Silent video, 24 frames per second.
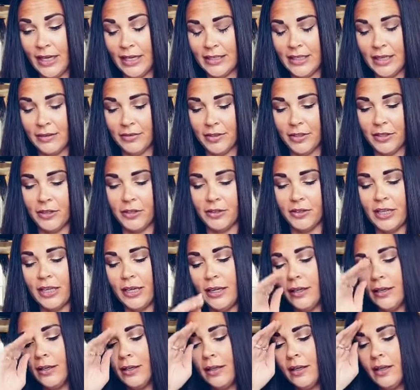I definitely heard
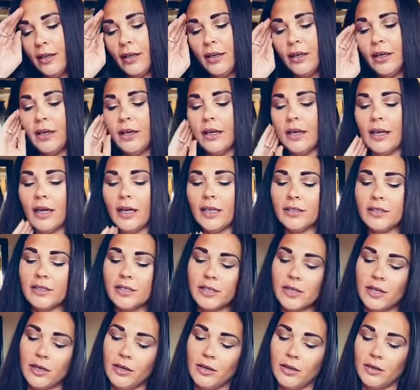that. And
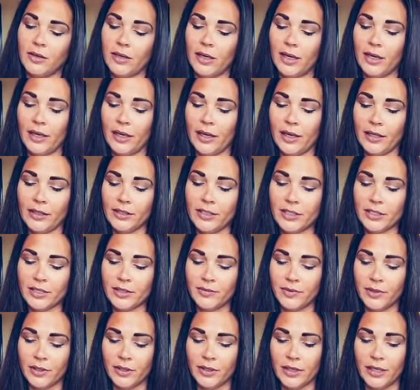so I
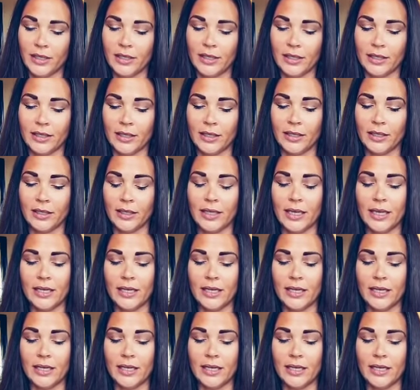just feel like,